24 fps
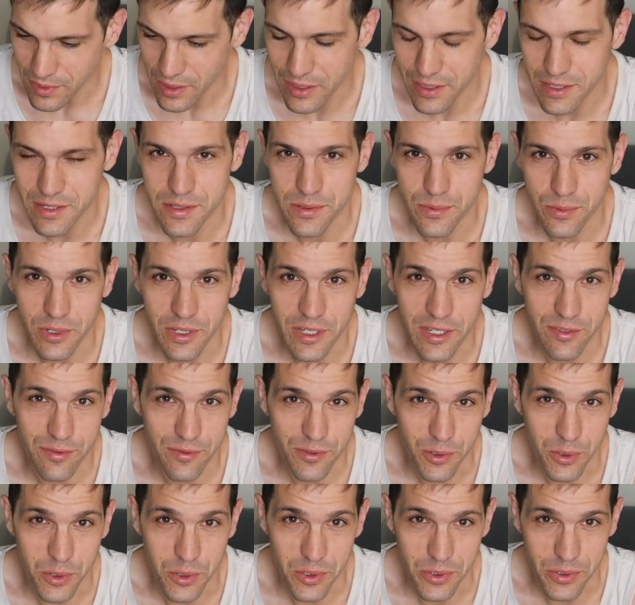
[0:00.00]
his wife
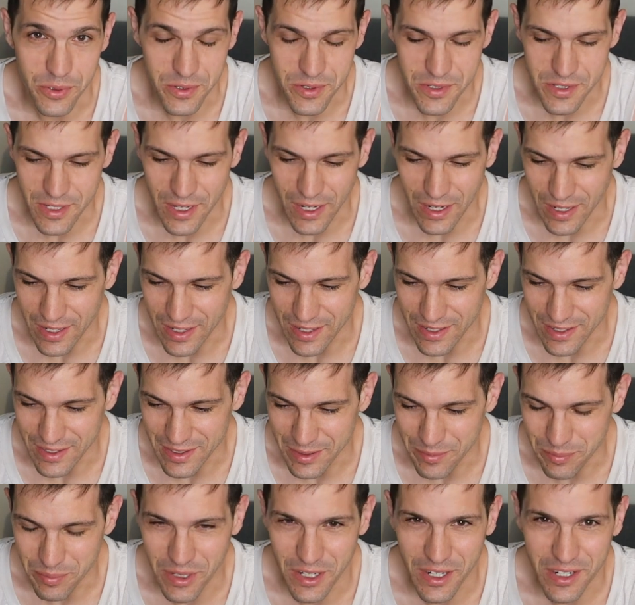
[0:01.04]
orders
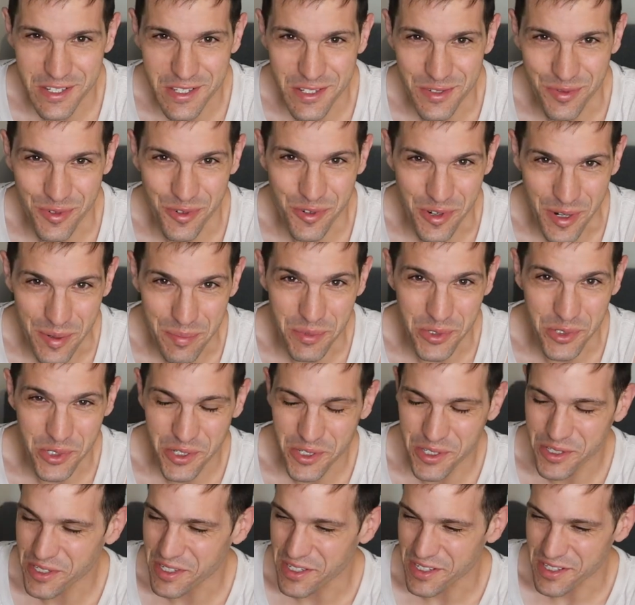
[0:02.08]
a box of crumble
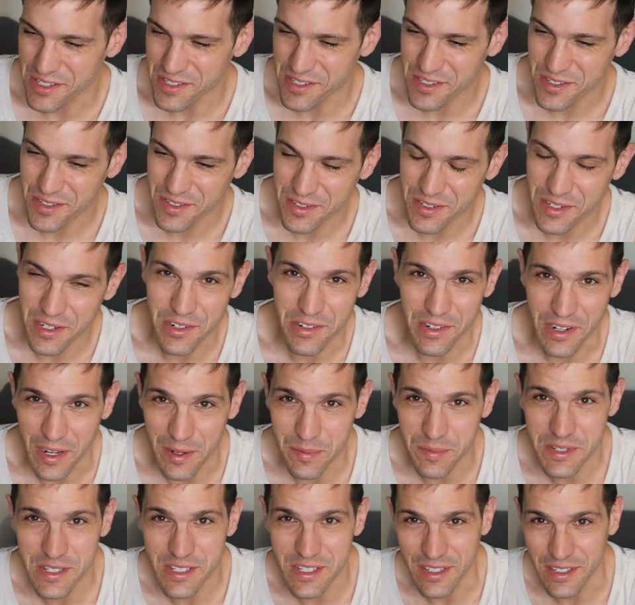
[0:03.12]
cookies here in
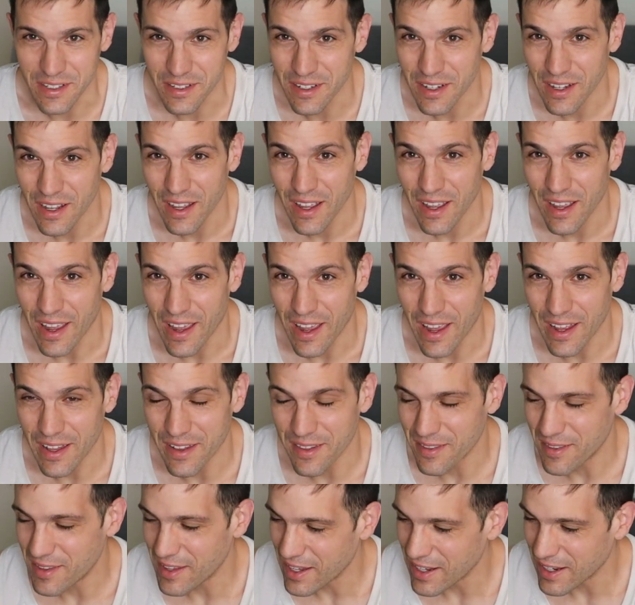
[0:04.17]
Edmonton,
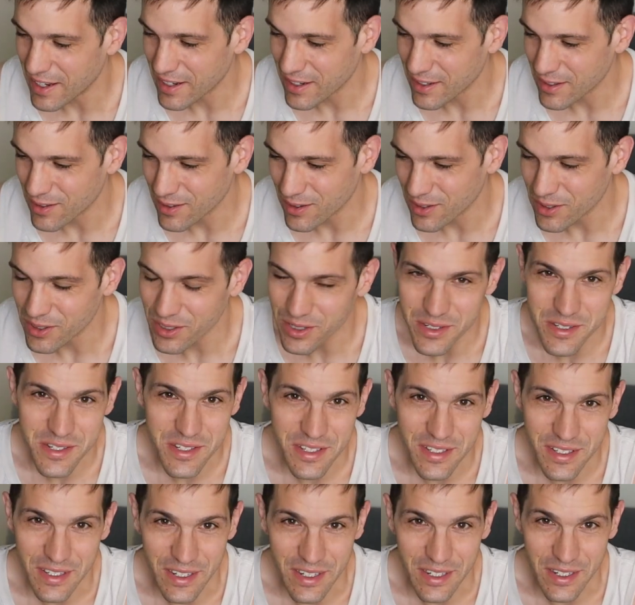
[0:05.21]
and they
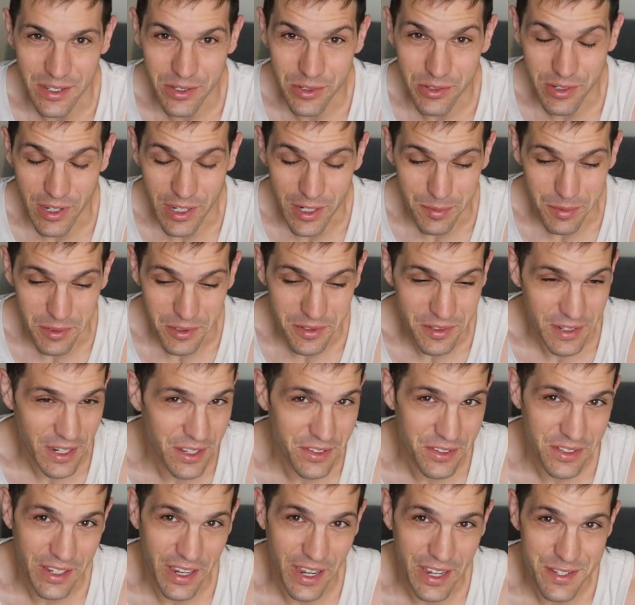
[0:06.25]
looked incredible.
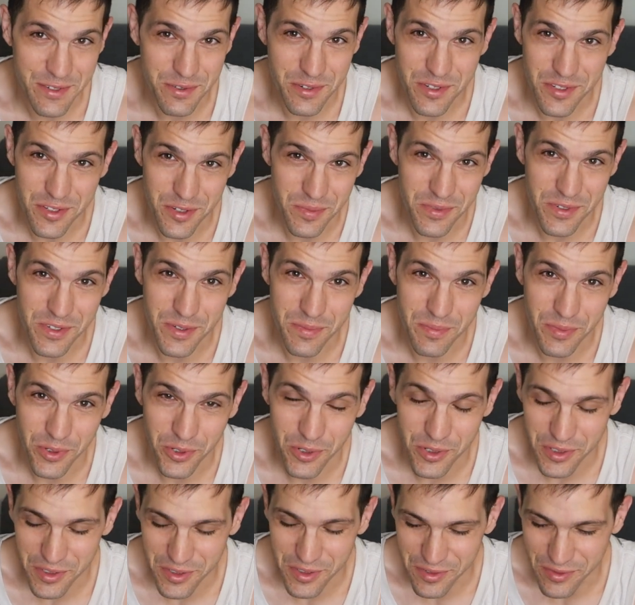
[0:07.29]
Now the guys were super
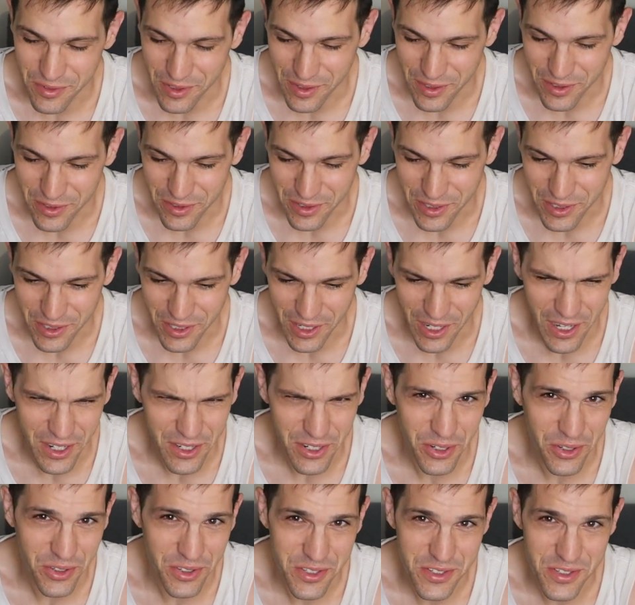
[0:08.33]
supportive and they're like, yeah,
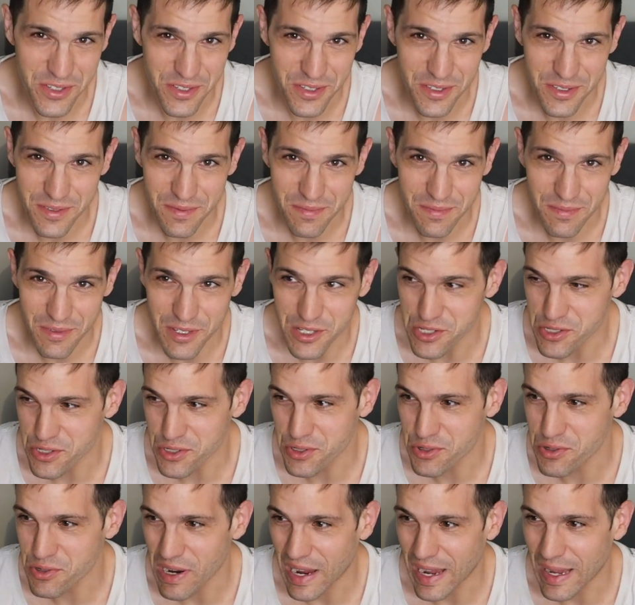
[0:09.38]
no, this is
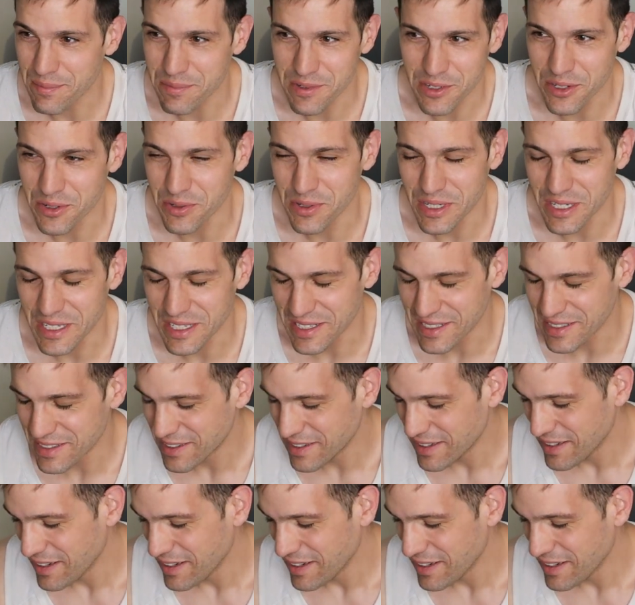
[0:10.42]
crap, you don't want it.